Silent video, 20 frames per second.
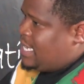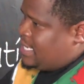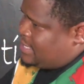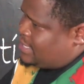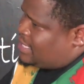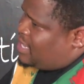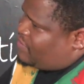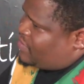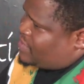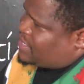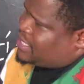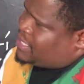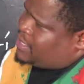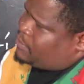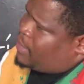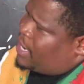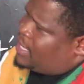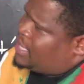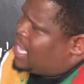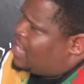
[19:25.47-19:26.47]
services
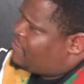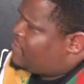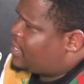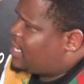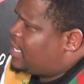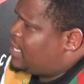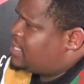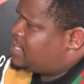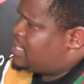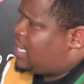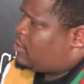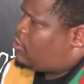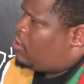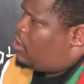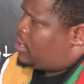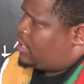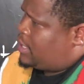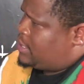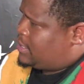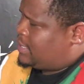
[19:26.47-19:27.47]
by the African National
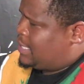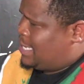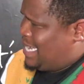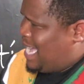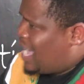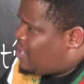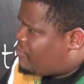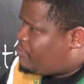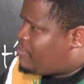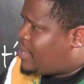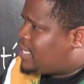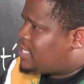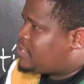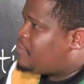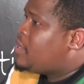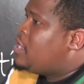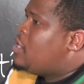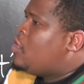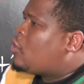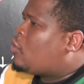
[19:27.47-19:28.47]
Congress government.
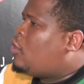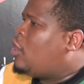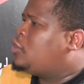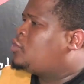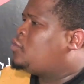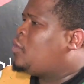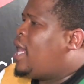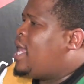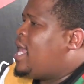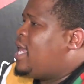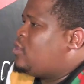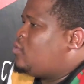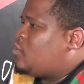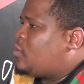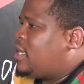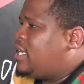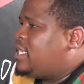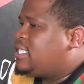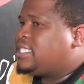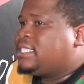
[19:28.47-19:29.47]
Go to higher
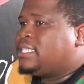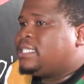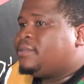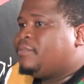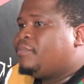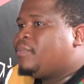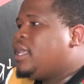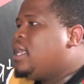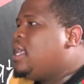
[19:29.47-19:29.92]
education.